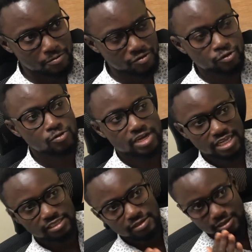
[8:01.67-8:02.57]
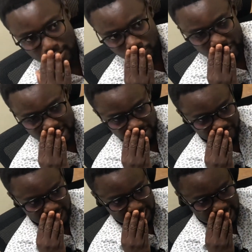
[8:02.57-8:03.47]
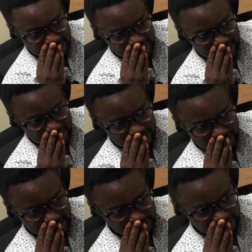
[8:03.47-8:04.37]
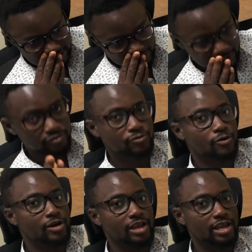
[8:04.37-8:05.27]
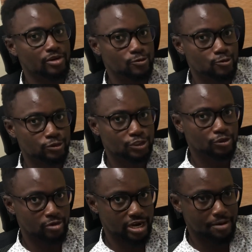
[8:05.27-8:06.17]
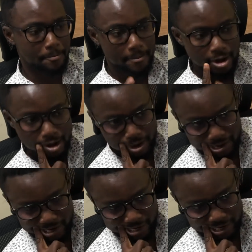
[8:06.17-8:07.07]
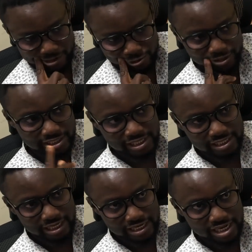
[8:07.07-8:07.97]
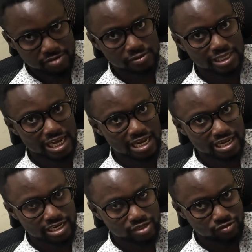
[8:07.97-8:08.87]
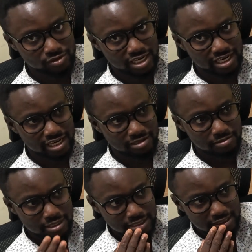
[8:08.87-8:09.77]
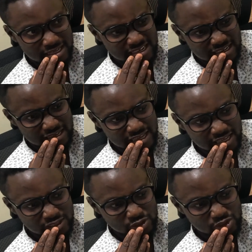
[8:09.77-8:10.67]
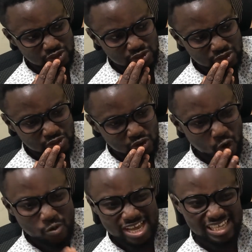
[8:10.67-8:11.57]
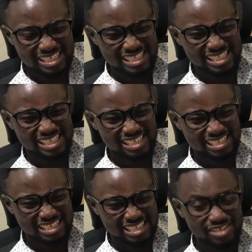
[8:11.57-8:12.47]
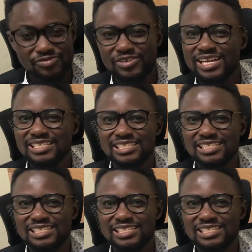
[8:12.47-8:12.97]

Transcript: If you look at whenever Ghana is looking for a head coach, right, and you see the names that are linked to Ghana, it's always different